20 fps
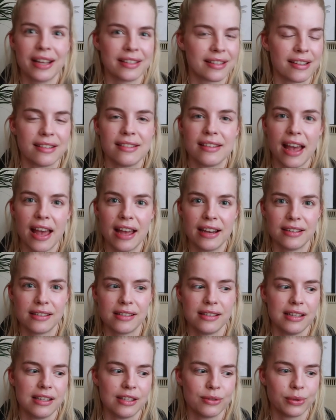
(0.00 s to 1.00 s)
as I said
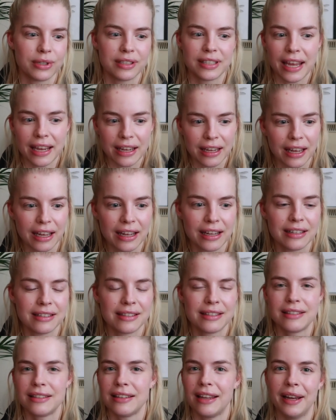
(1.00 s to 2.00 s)
these were
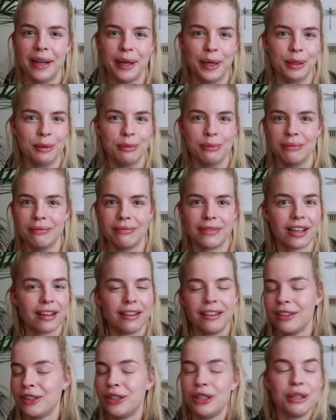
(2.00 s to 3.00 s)
tickets, um,
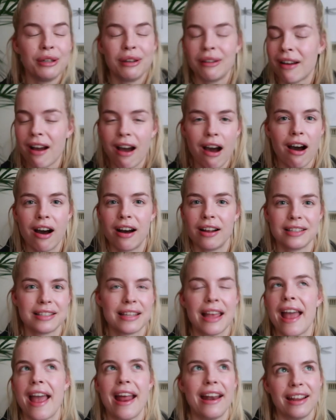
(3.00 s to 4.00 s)
cute little
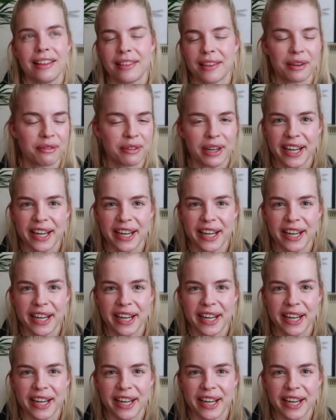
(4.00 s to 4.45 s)
cards, anything